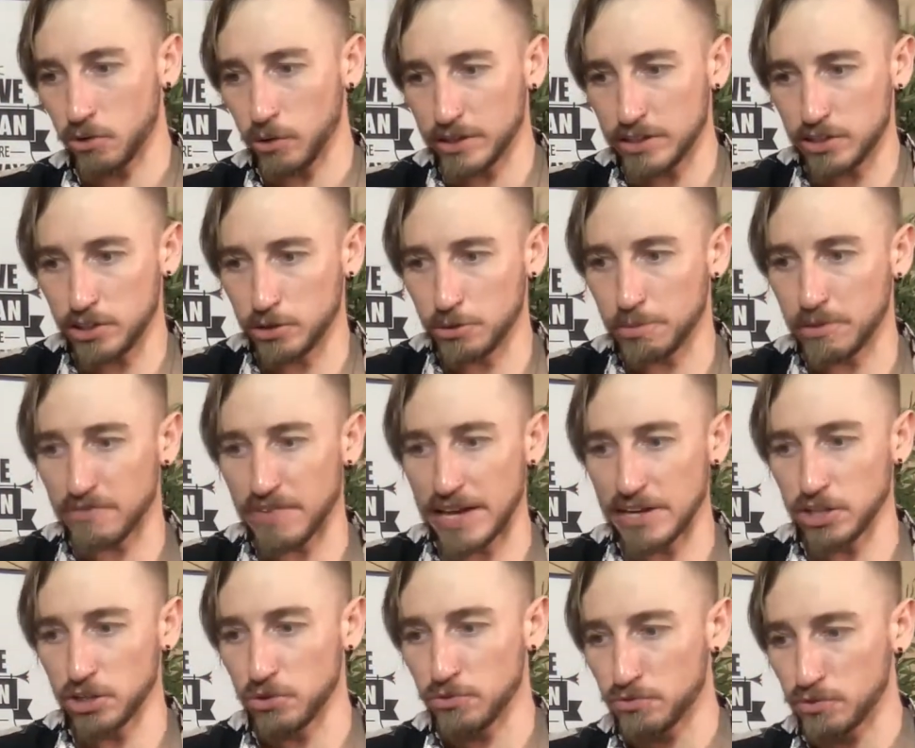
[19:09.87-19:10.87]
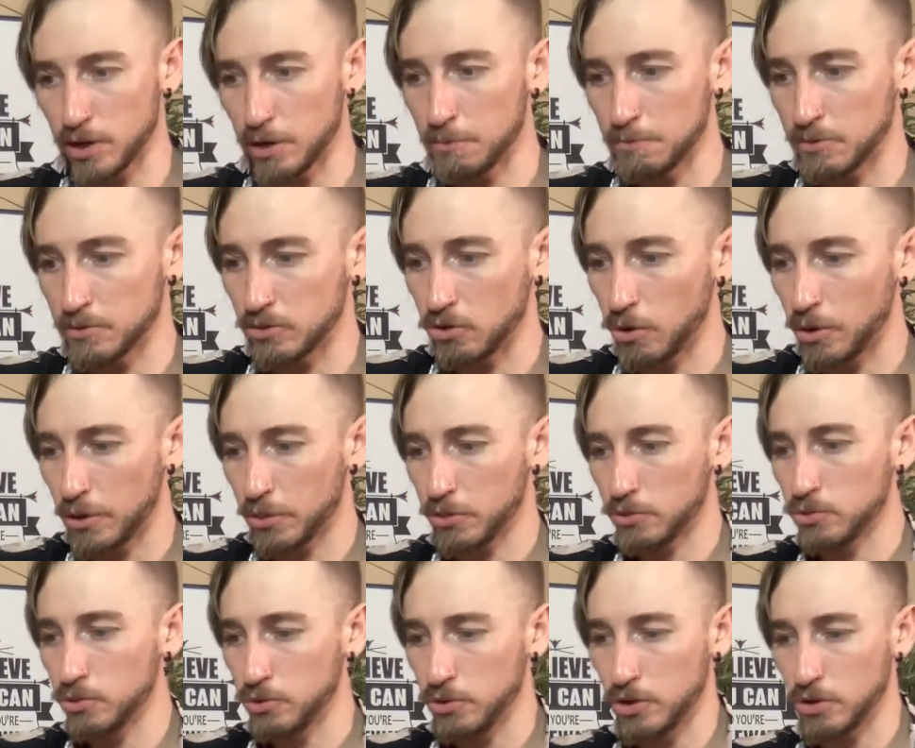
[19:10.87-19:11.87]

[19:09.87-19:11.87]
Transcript: going to prevent you from going through